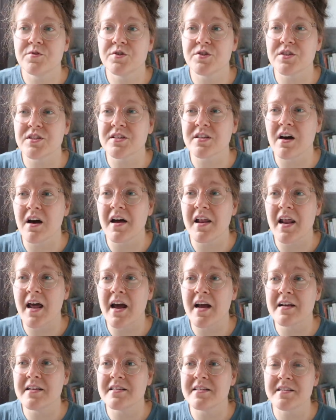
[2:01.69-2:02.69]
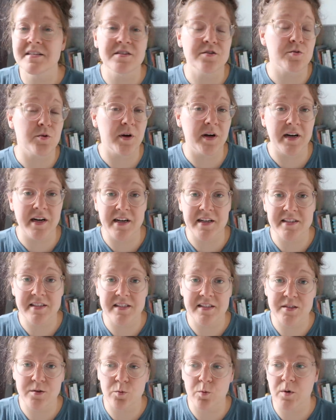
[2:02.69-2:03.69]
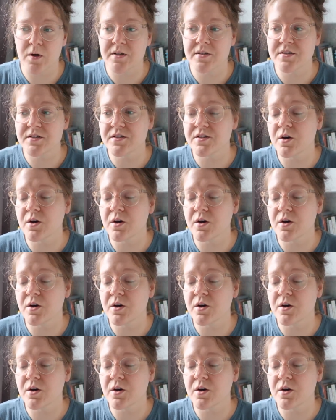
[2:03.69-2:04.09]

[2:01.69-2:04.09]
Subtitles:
just got as disorganized as it was.